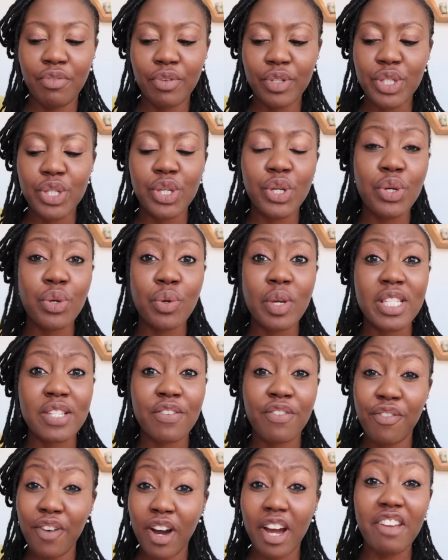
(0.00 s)
For two
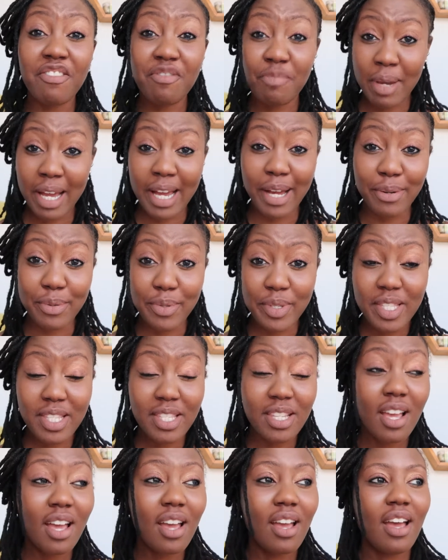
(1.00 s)
it's
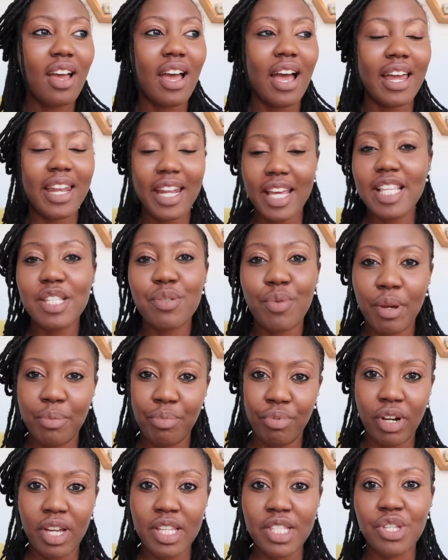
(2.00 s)
£5, and that is
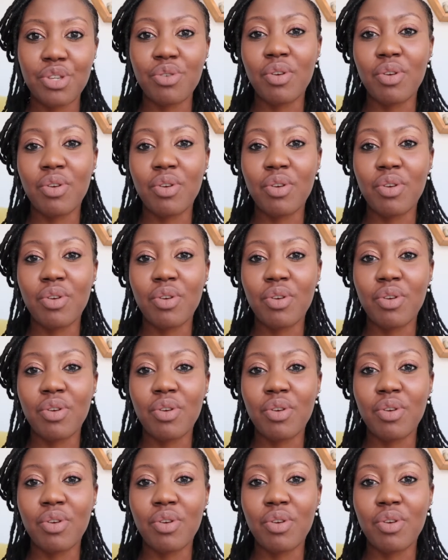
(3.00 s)
quite pricey.